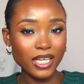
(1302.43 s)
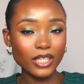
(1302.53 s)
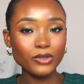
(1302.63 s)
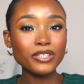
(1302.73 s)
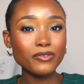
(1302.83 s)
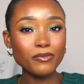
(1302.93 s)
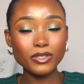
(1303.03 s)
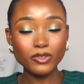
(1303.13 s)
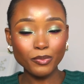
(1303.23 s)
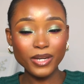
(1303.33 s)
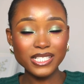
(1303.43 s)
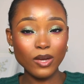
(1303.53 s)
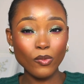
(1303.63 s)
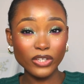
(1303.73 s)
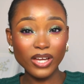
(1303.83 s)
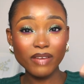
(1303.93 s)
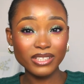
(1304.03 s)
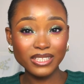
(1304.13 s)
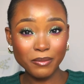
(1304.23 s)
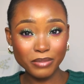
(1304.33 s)
You would even be surprised that when you have a
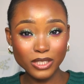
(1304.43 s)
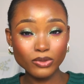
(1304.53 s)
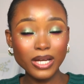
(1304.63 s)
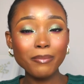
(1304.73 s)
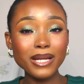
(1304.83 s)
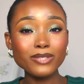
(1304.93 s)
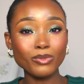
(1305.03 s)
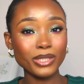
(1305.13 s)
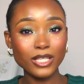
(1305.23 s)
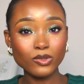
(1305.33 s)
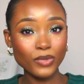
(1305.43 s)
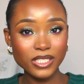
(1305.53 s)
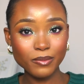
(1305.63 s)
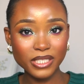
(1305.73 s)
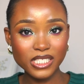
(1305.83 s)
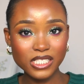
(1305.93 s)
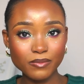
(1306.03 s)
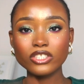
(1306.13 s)
template, you can apply to more than 20 places.